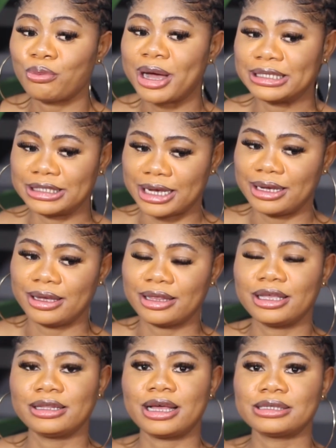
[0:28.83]
paja, I
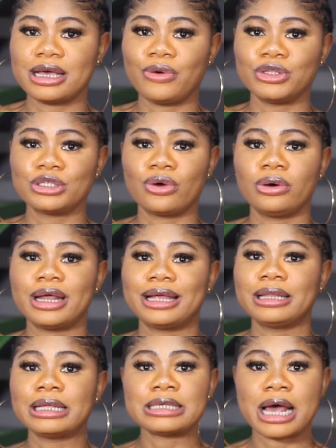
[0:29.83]
think that's how it's called,
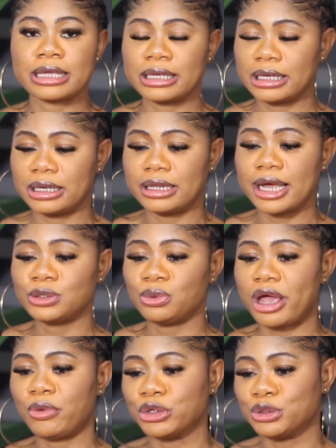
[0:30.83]
at that agege. That's
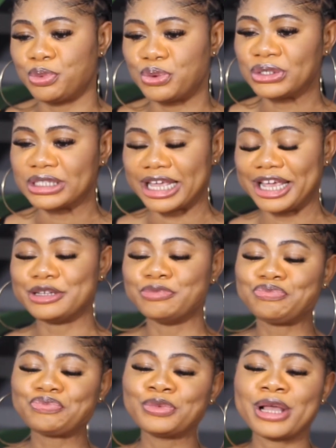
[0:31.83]
where I was posted.
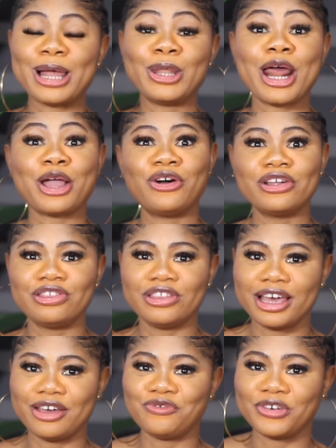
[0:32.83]
And then I got
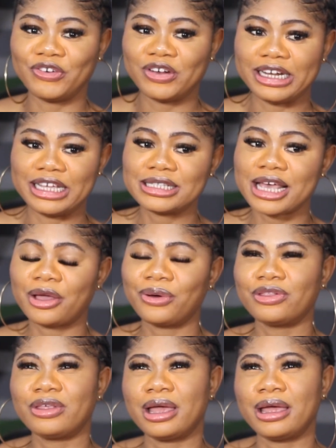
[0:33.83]
there very late. I
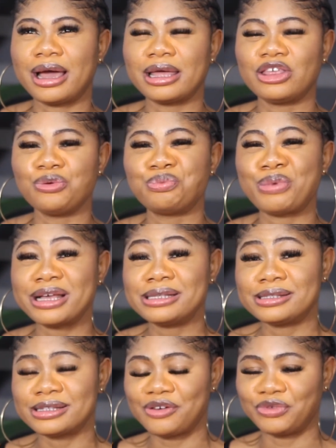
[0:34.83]
got there, I think,
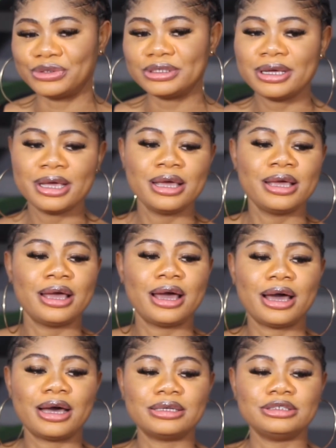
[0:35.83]
past 7,
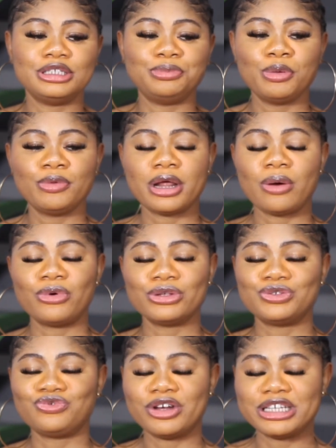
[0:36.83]
and the people that
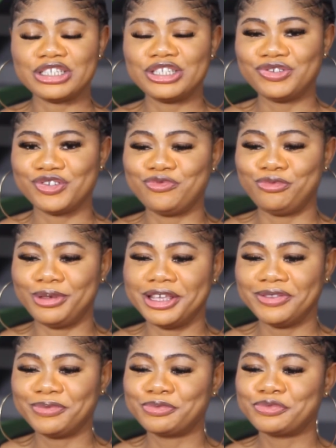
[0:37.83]
was registering
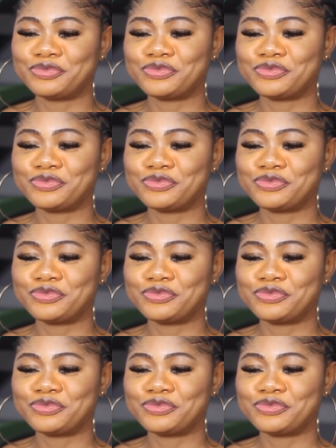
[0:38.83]
me,